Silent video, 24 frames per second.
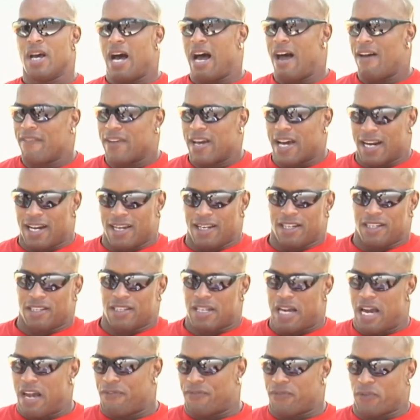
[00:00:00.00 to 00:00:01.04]
I've got to
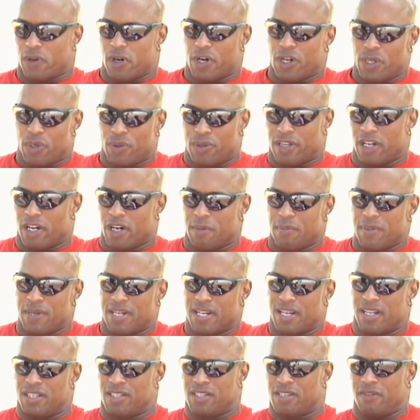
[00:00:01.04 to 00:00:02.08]
decipher, are you there
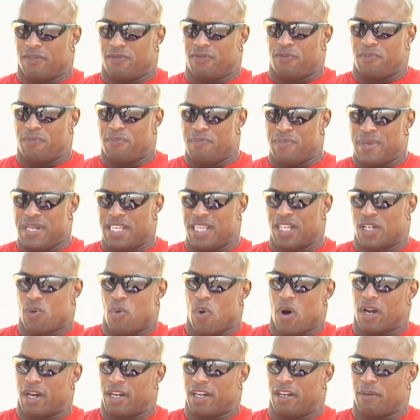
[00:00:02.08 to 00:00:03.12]
because of me, the
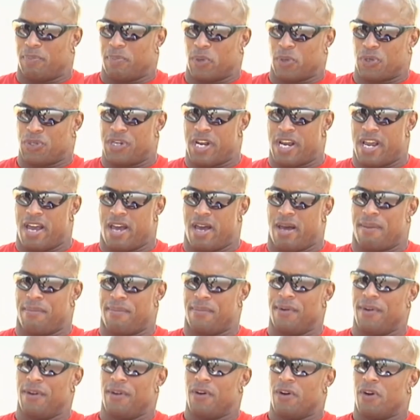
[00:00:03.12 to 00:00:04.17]
quality of person I am,